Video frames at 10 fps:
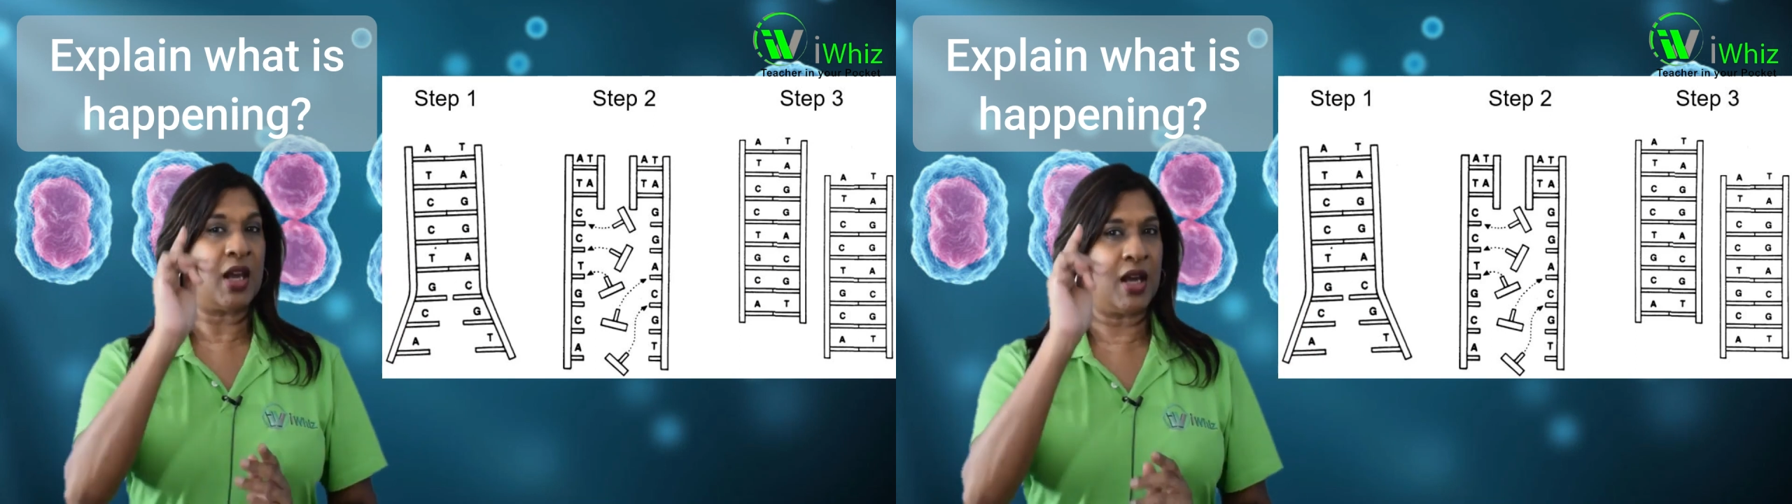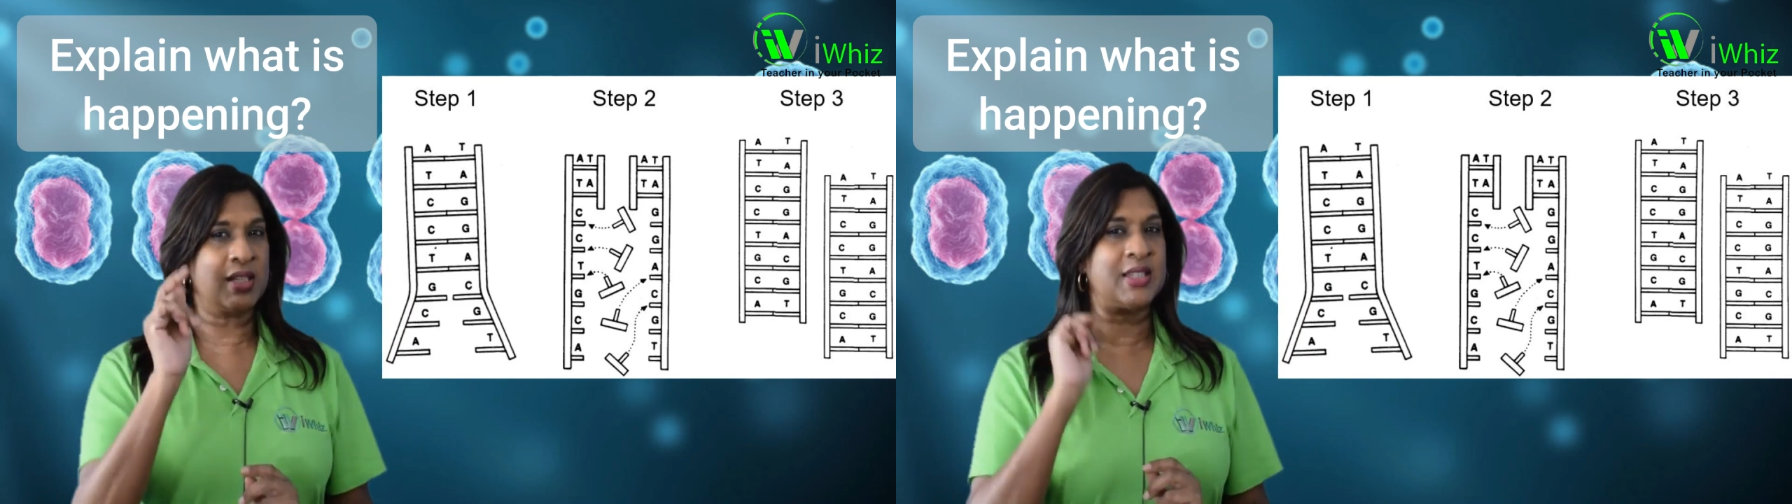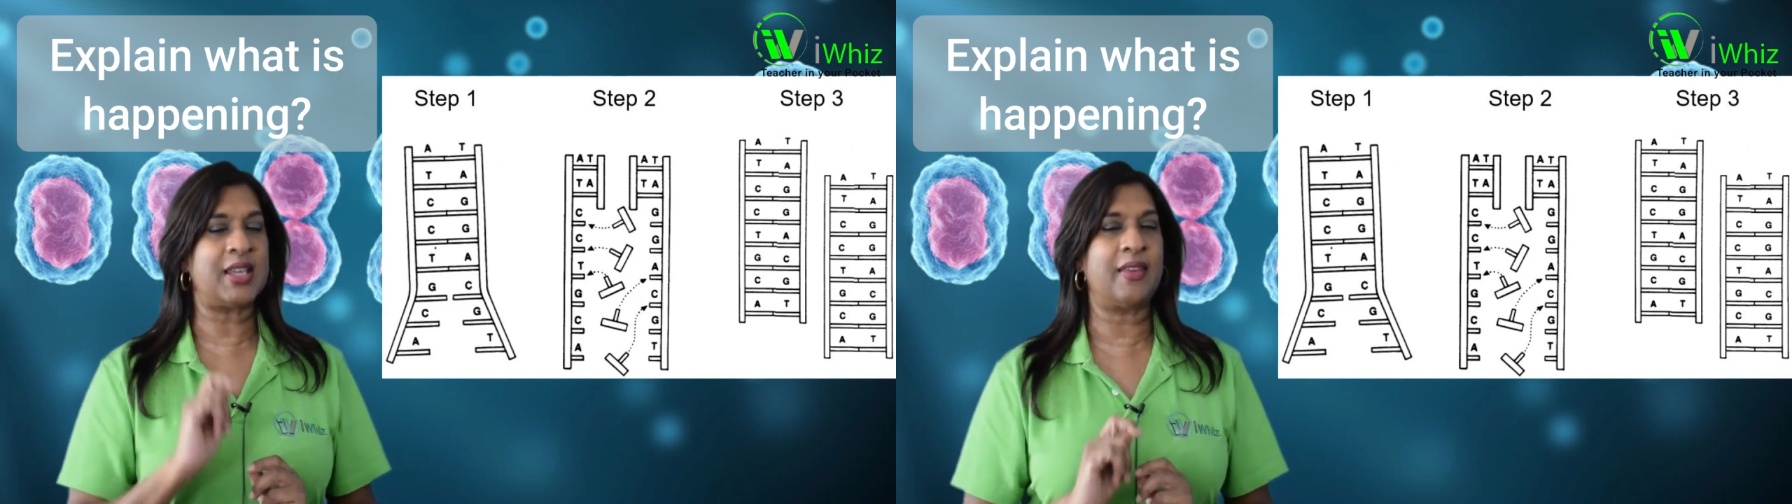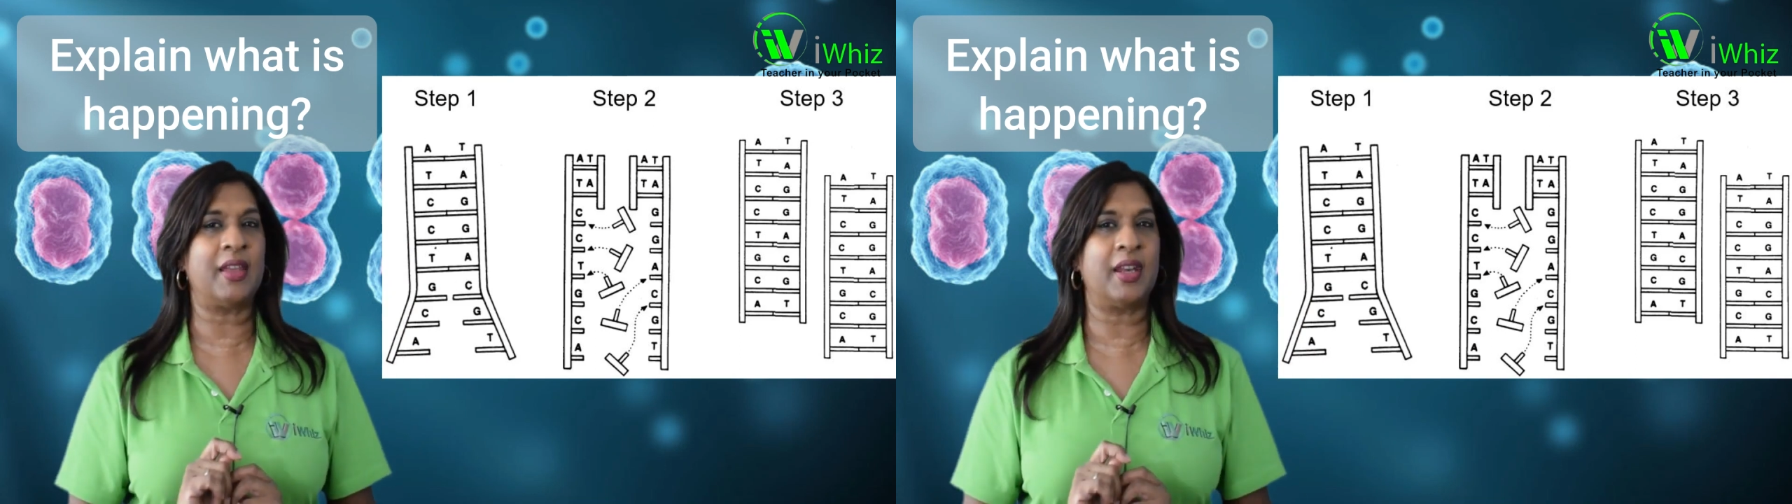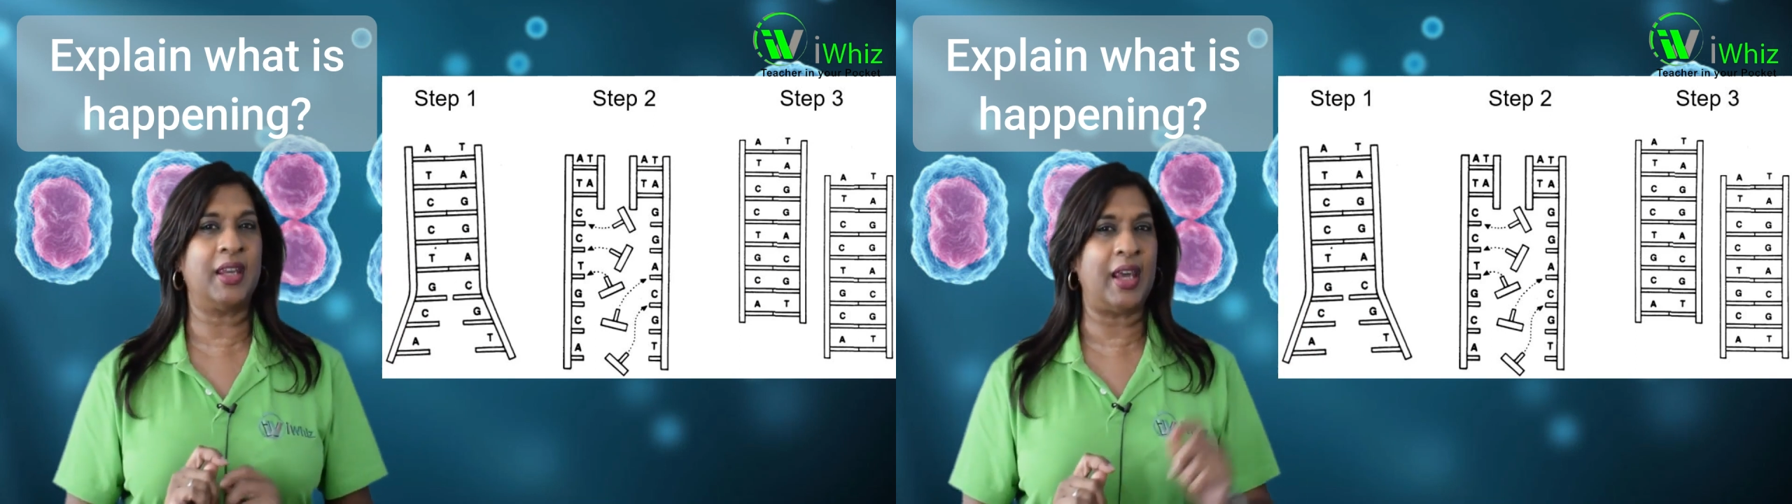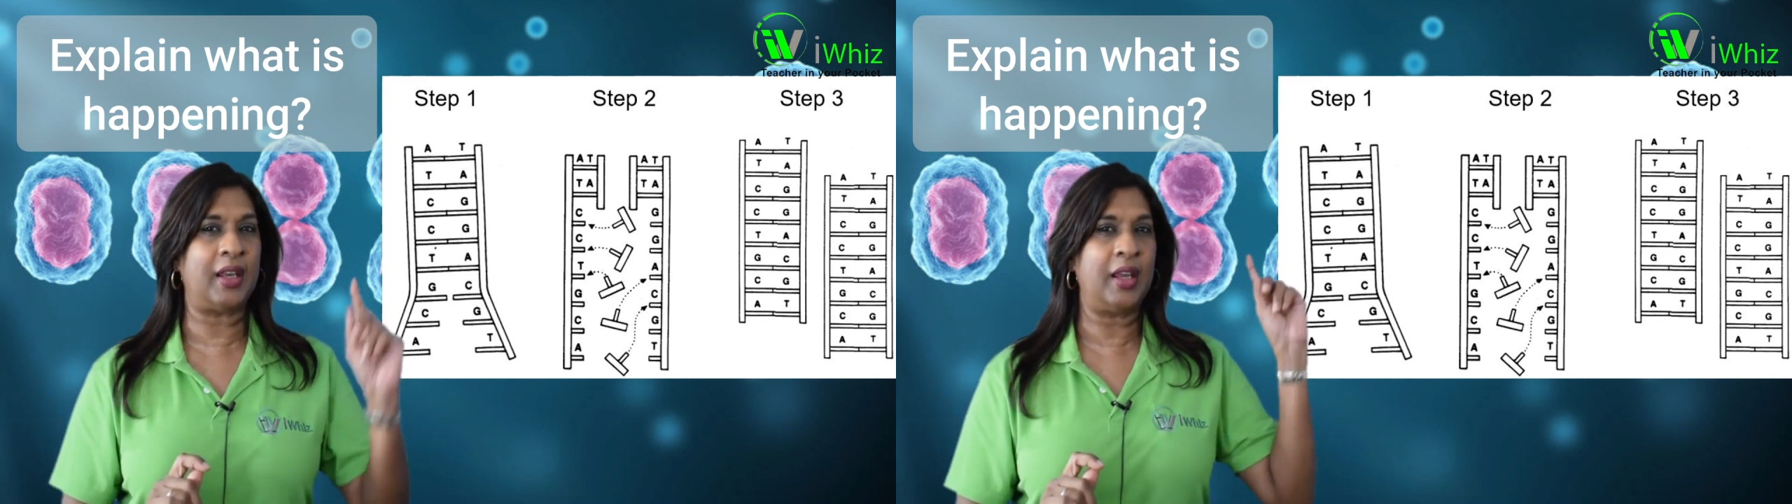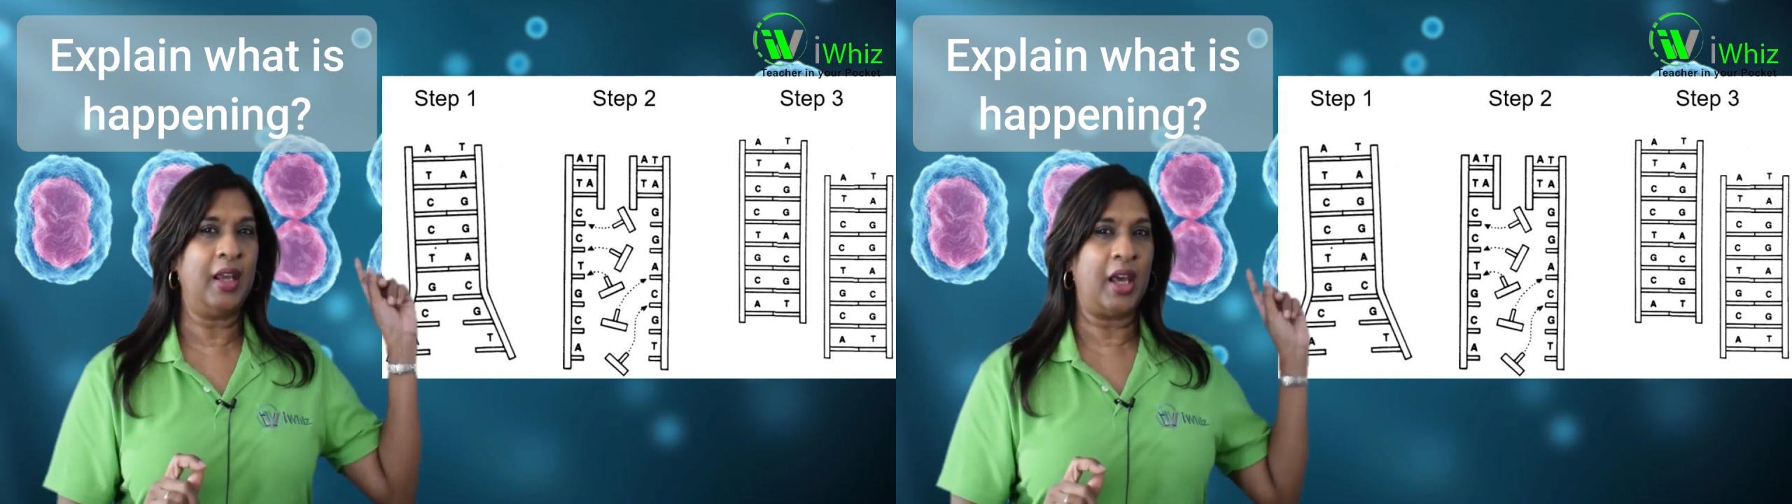I'll say that again